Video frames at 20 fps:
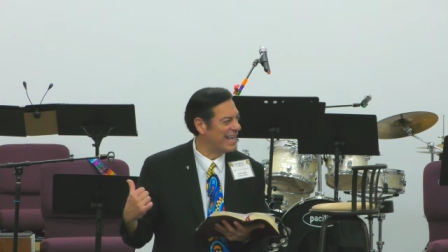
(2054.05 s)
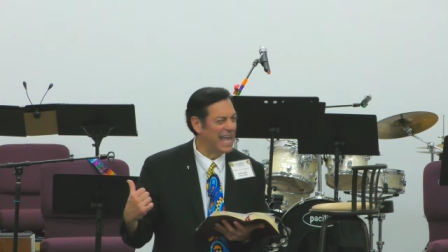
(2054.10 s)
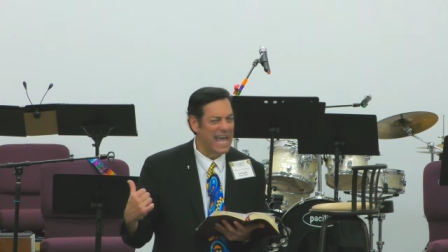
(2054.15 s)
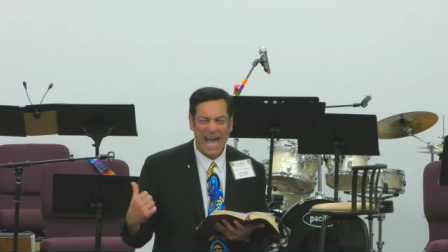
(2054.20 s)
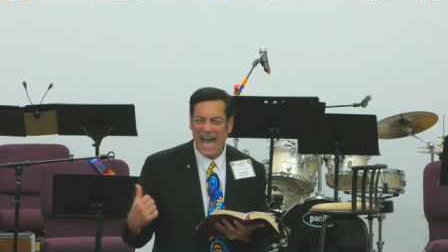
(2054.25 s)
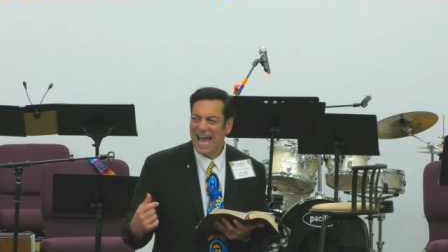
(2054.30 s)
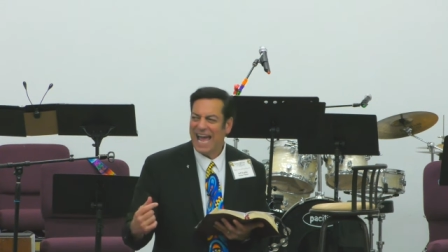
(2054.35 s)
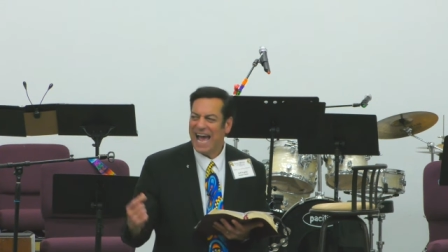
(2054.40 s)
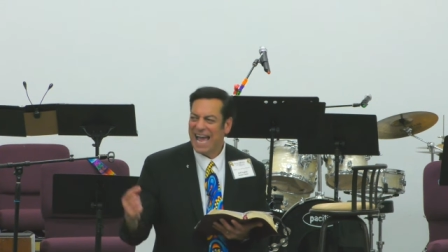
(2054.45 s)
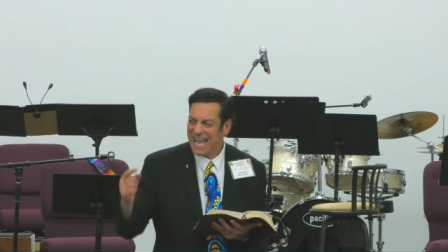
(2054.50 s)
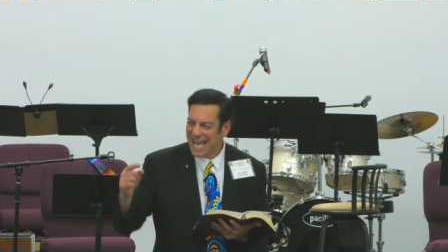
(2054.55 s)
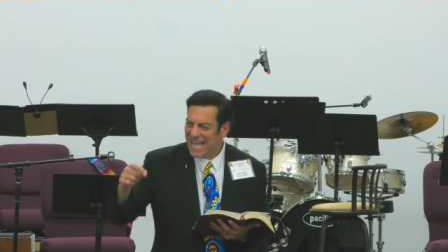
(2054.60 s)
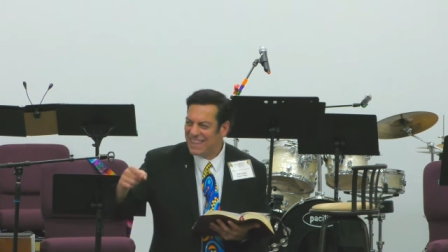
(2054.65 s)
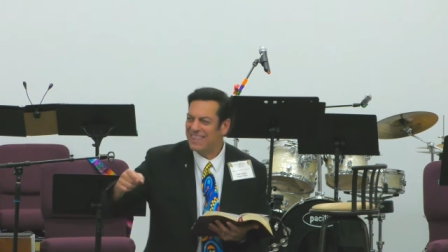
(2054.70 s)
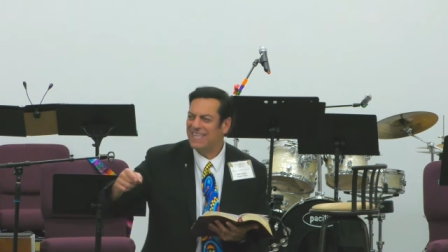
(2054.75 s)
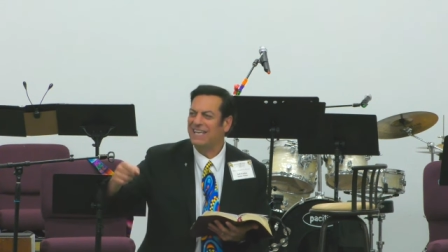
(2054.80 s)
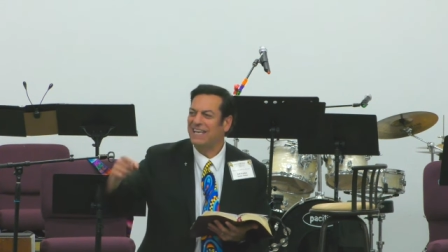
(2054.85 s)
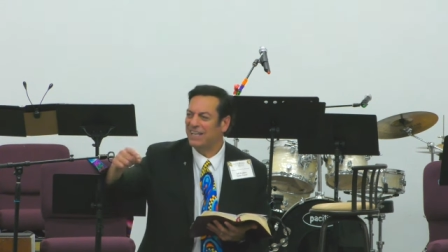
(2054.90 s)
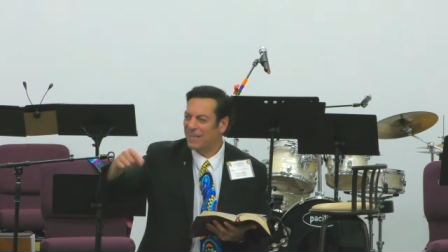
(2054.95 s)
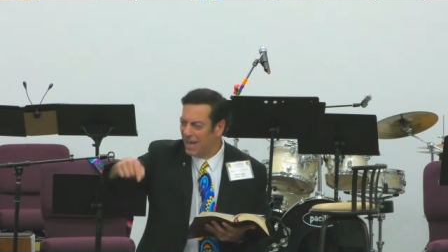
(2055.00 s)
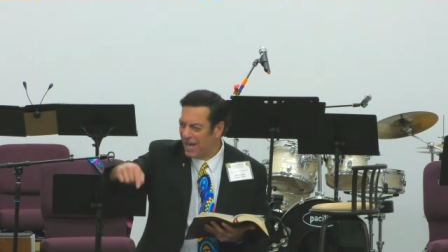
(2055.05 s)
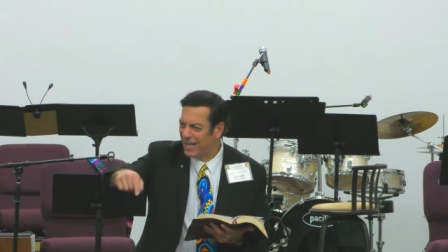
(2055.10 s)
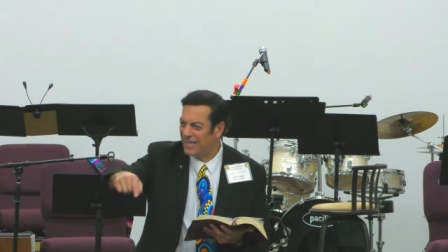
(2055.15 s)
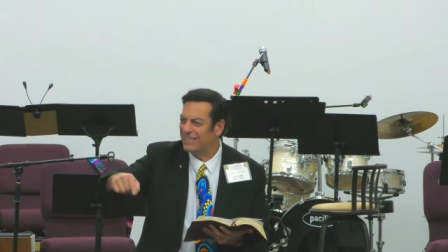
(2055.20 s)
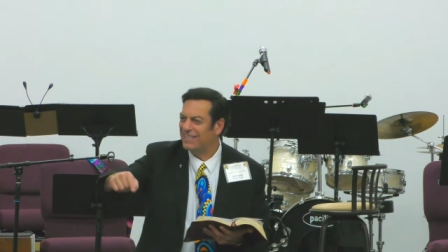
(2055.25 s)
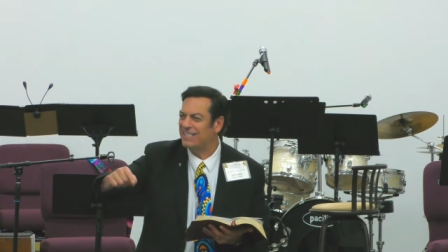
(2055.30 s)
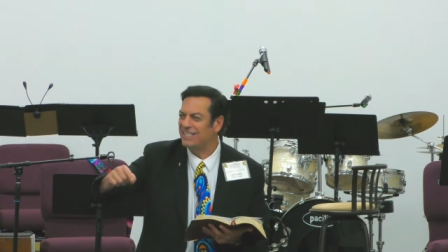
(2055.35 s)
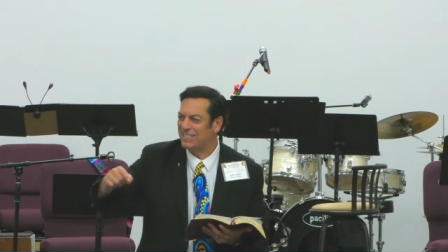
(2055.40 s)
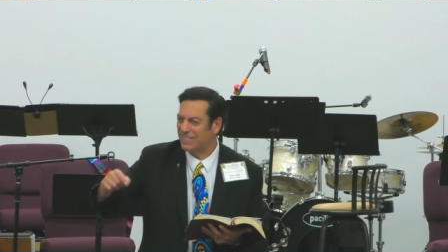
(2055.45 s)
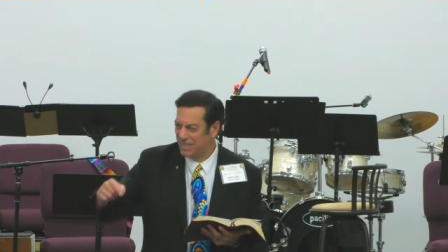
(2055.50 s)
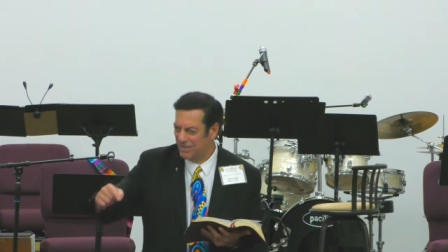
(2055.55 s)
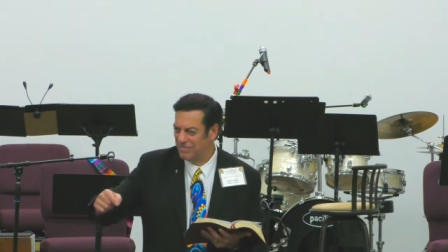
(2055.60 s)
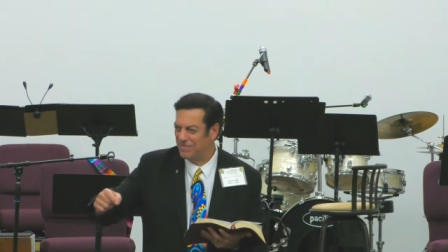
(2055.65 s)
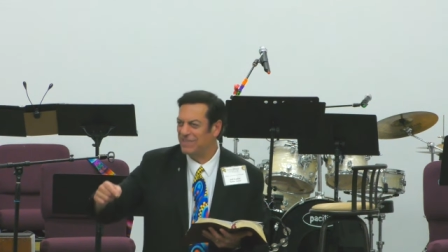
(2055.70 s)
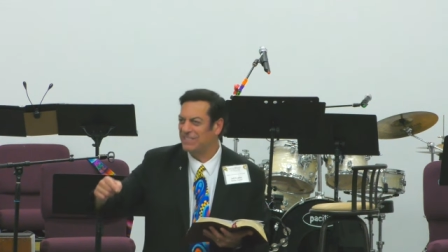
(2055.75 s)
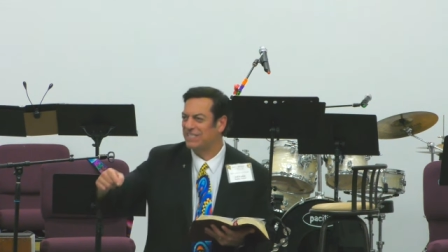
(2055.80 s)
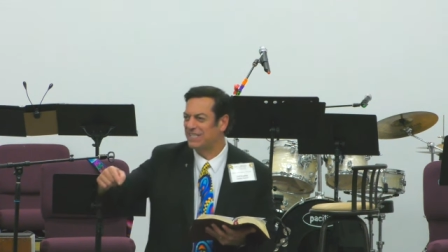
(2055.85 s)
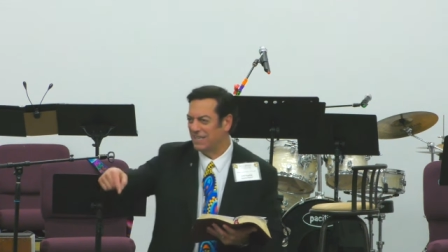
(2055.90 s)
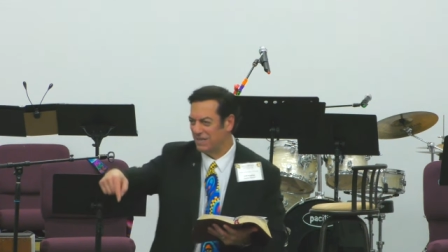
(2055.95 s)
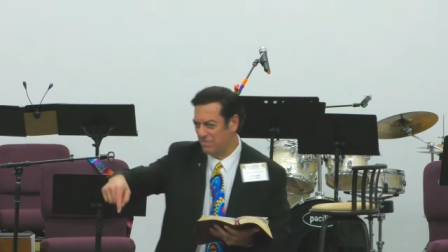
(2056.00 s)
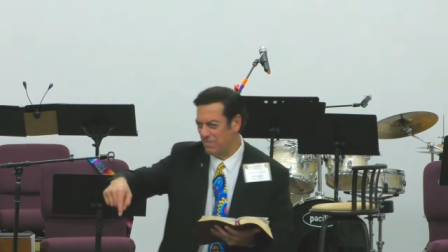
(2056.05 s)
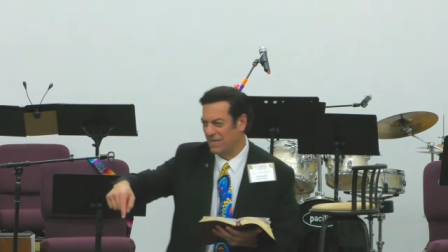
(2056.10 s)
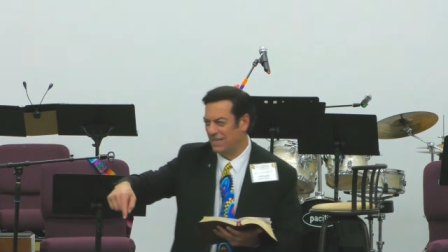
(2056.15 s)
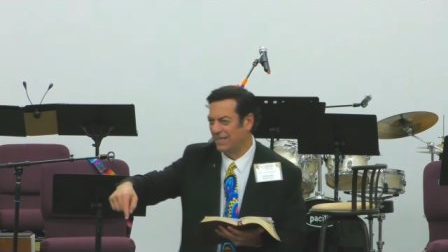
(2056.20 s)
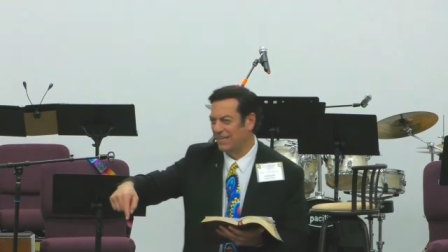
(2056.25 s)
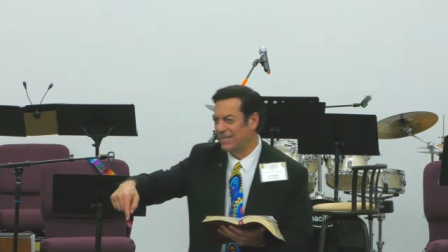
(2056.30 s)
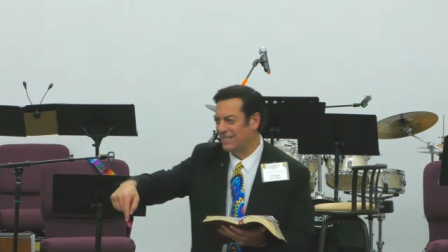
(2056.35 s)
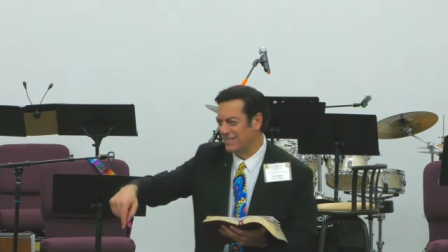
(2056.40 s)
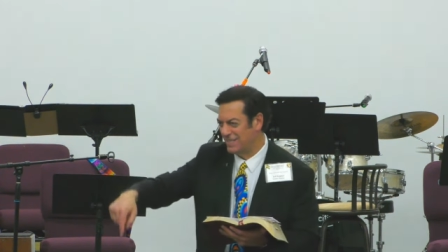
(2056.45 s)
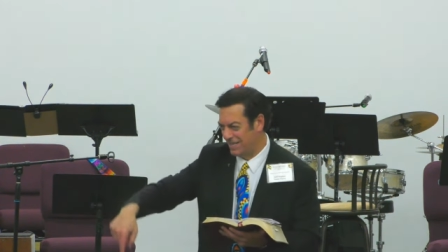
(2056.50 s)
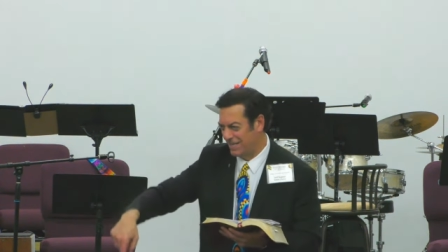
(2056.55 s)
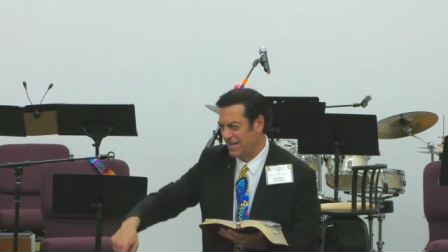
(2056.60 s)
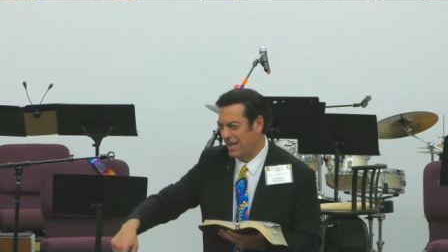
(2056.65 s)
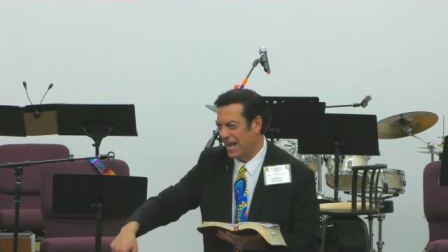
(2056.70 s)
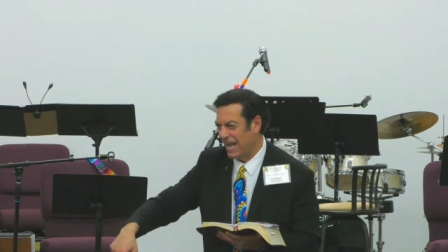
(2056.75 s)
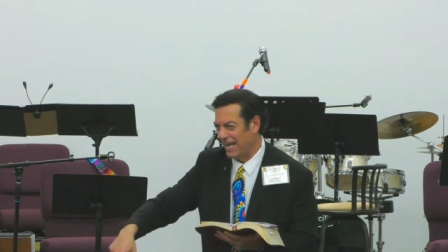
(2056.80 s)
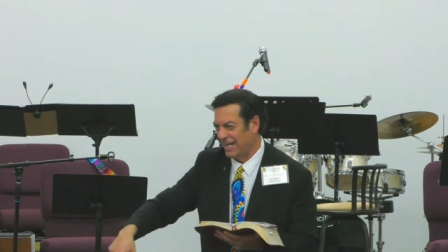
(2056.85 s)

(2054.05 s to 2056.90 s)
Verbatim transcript: I think God is convincing me today.